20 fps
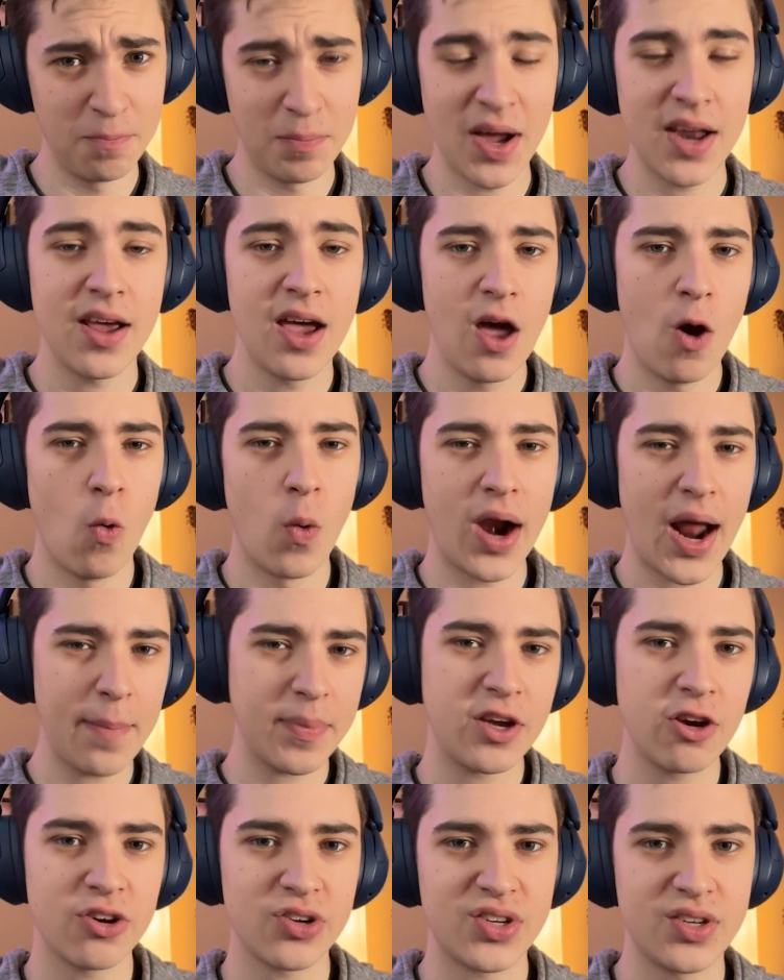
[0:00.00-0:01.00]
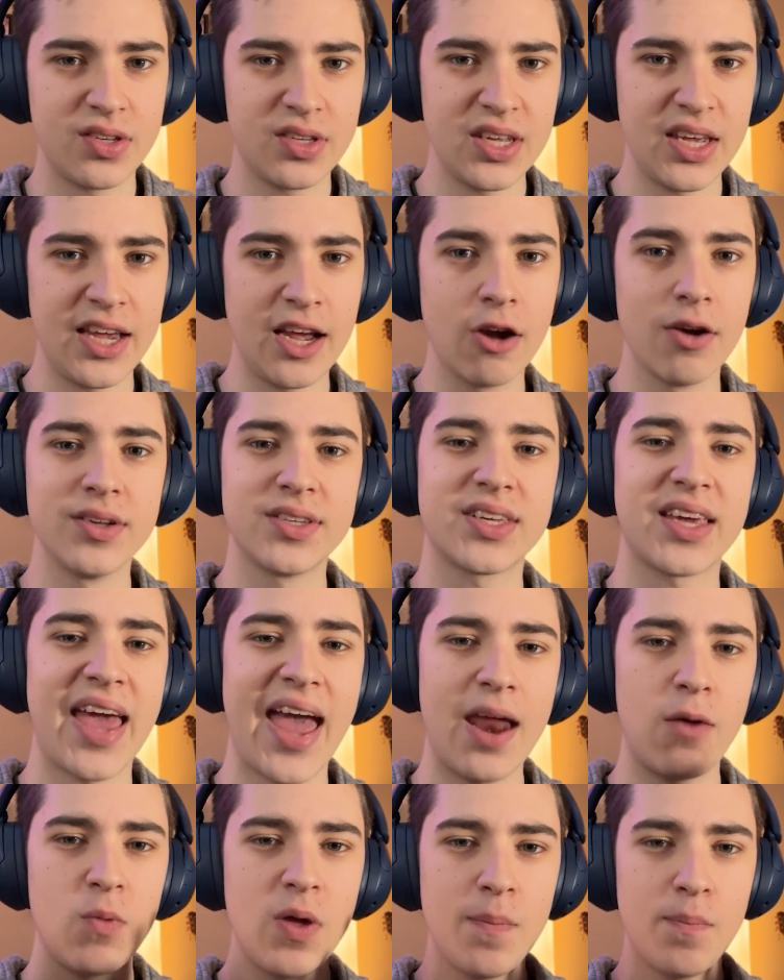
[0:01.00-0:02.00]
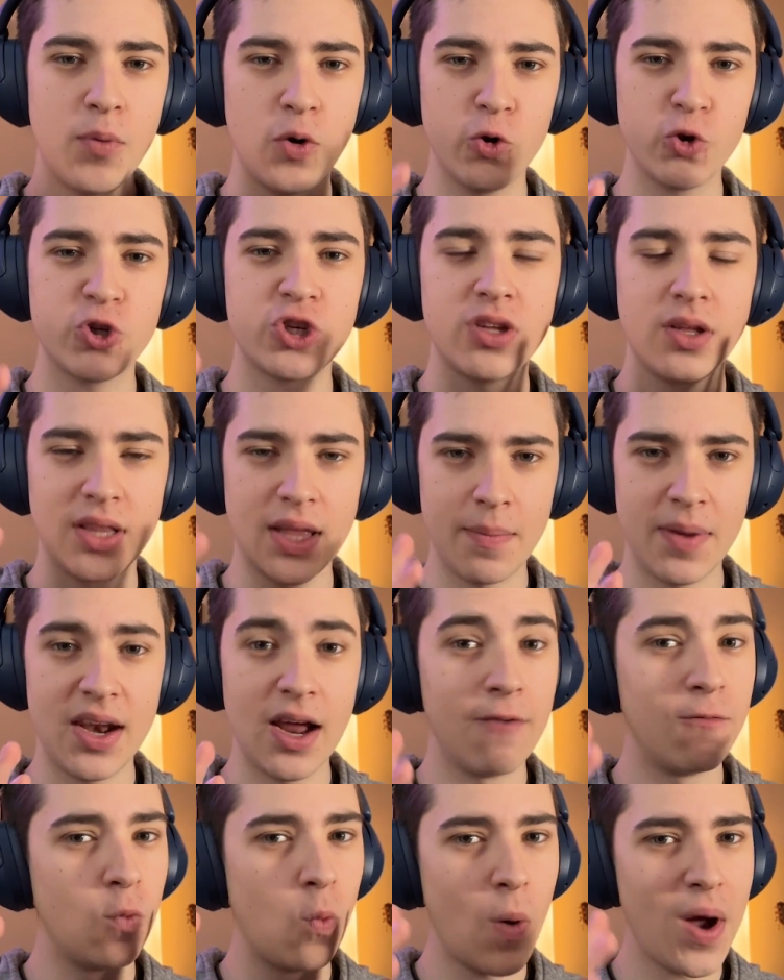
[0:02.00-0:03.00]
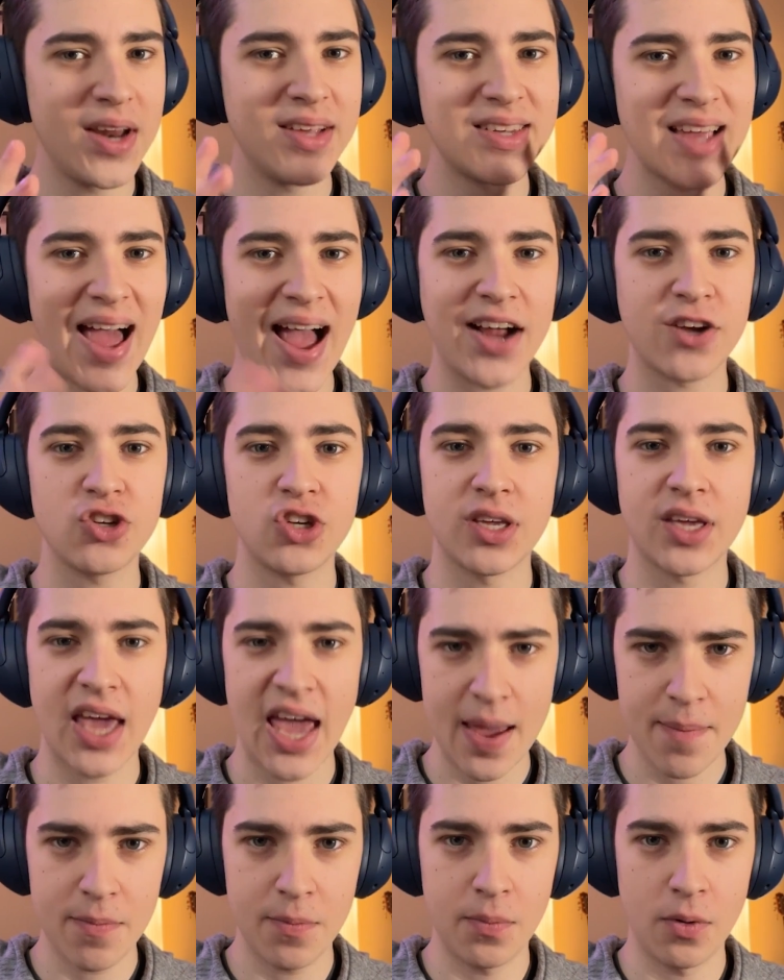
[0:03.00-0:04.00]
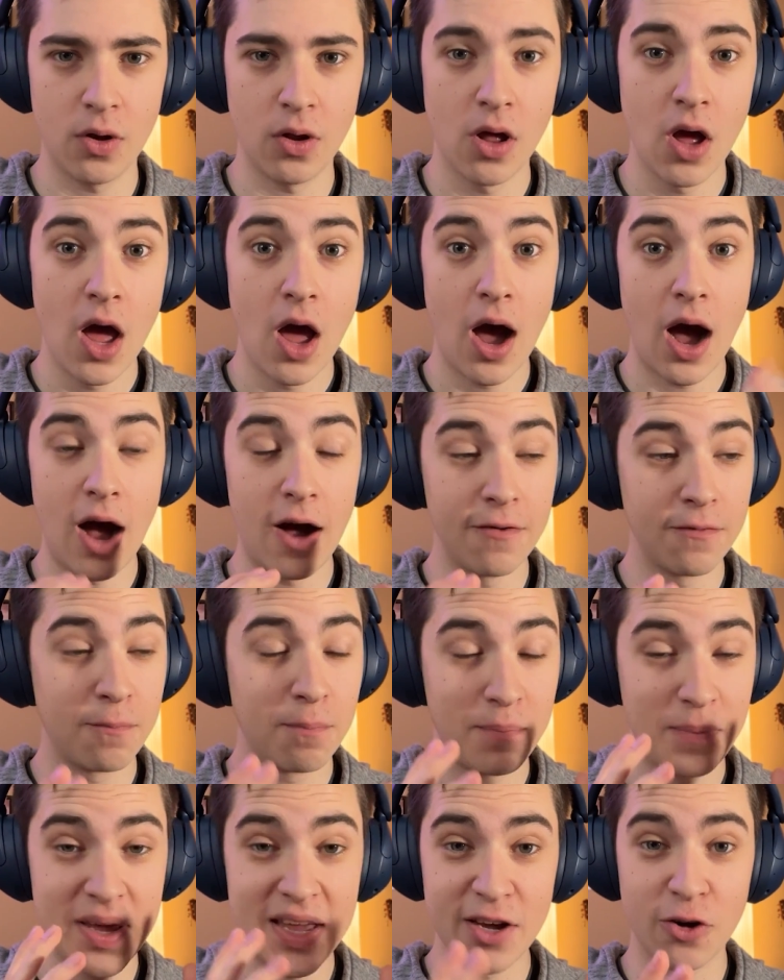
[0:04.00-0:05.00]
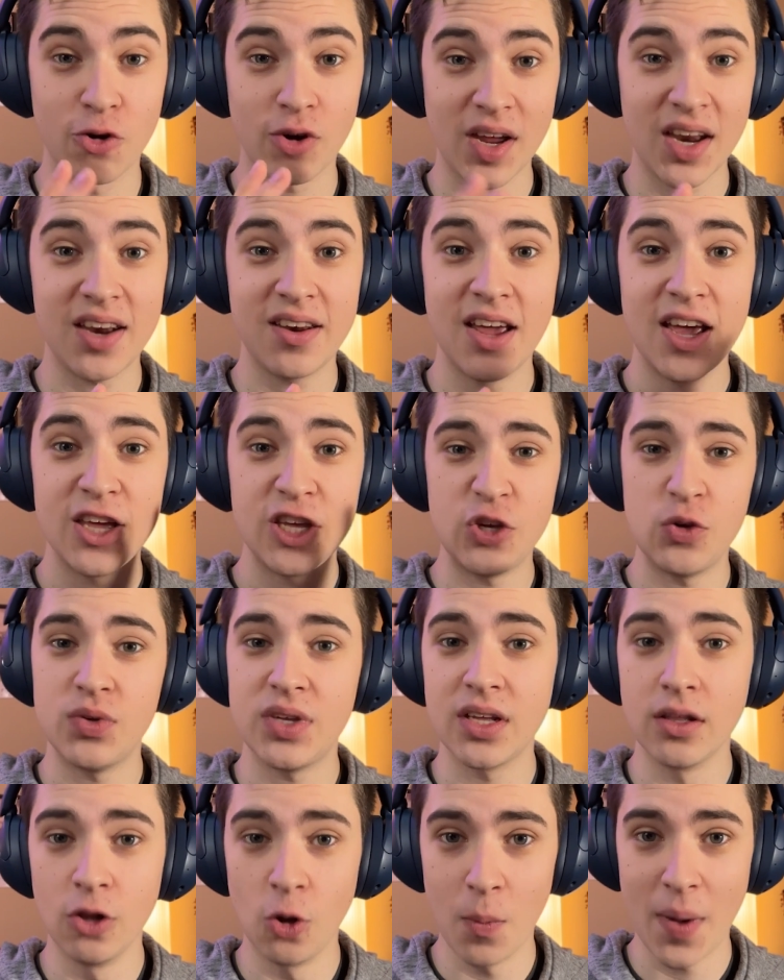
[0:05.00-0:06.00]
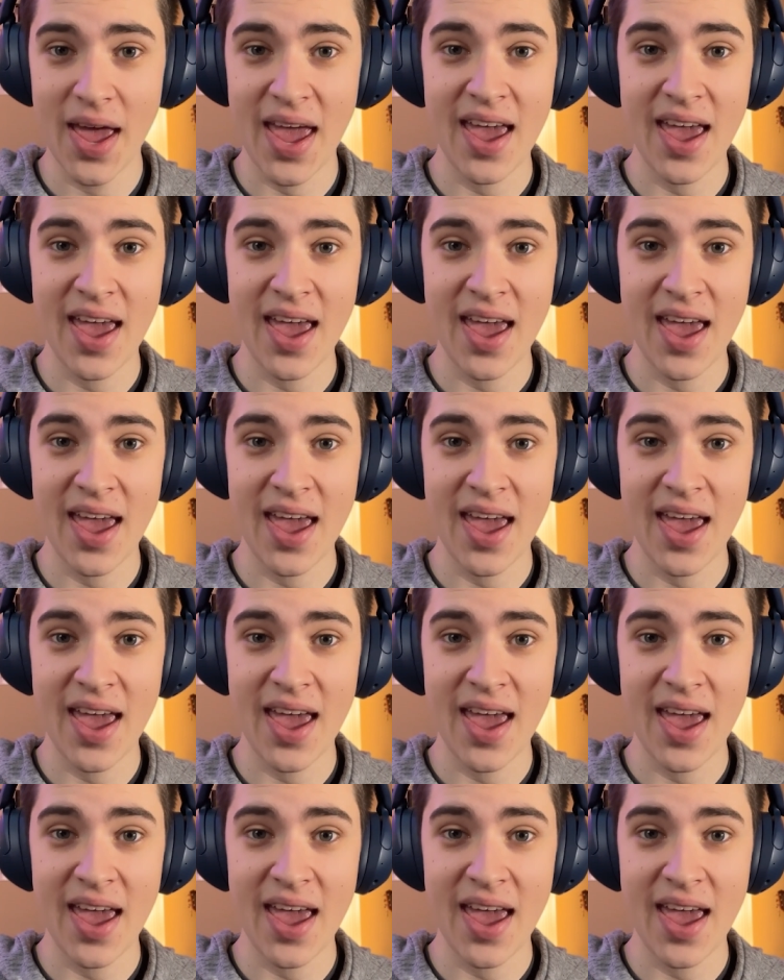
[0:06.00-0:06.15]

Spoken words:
But what I'm curious to see here is, can we push the limit of what is actually capable of being created using Luma